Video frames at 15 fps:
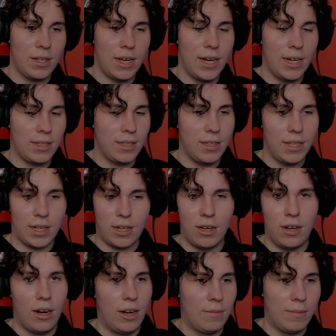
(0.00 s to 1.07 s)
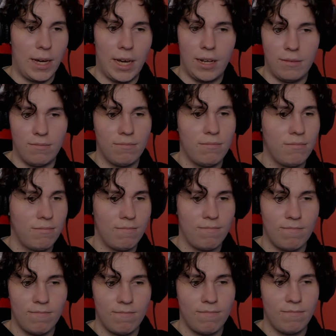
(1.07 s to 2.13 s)
Acting like a hard man.
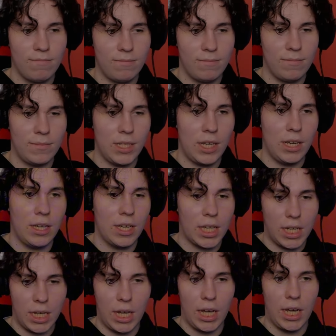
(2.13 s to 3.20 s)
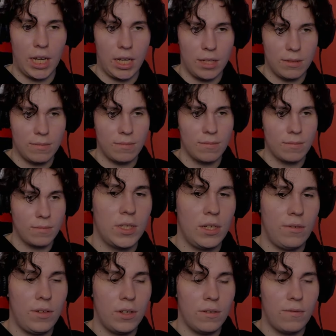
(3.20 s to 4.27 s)
Yeah, okay.
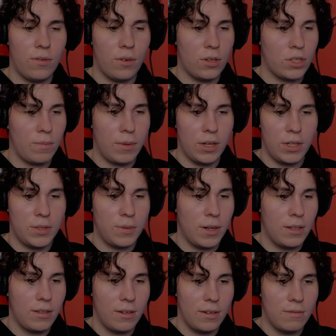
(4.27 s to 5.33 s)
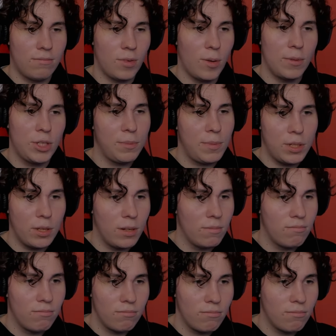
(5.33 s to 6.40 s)
See if your enforcer buddies weren't there. What would you be
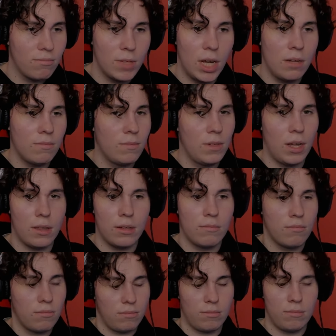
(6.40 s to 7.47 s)
doing? No, nothing.